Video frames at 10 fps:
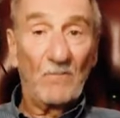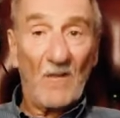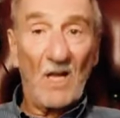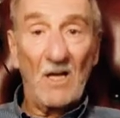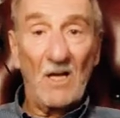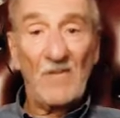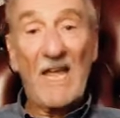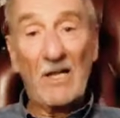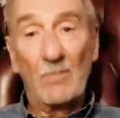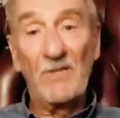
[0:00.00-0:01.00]
to
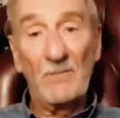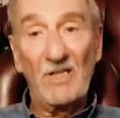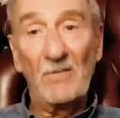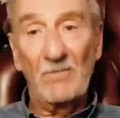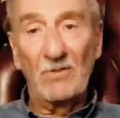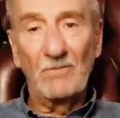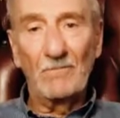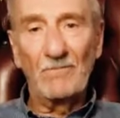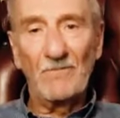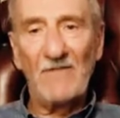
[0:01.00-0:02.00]
helping people,
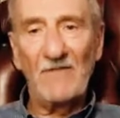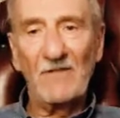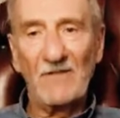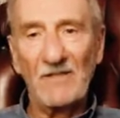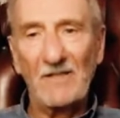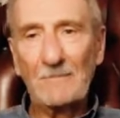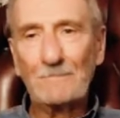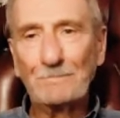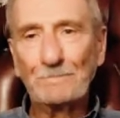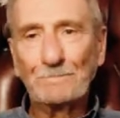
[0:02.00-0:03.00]
definitely.
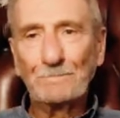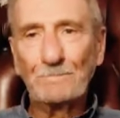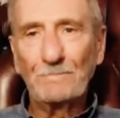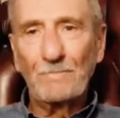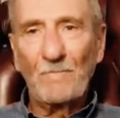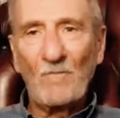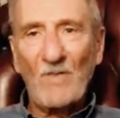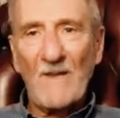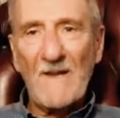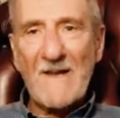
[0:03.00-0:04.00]

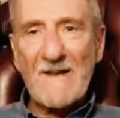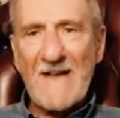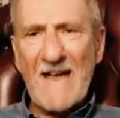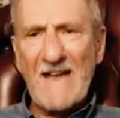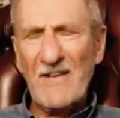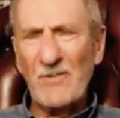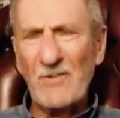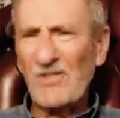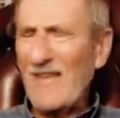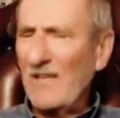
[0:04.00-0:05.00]
Yeah, and there was
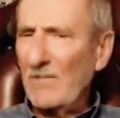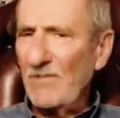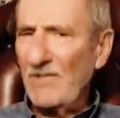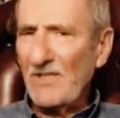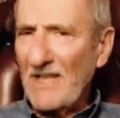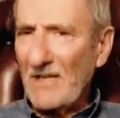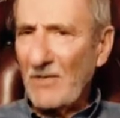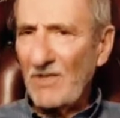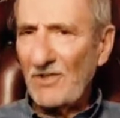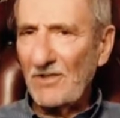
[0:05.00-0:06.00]
a second bit to that
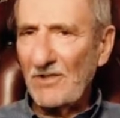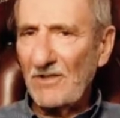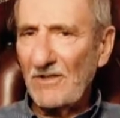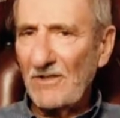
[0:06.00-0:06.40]
question.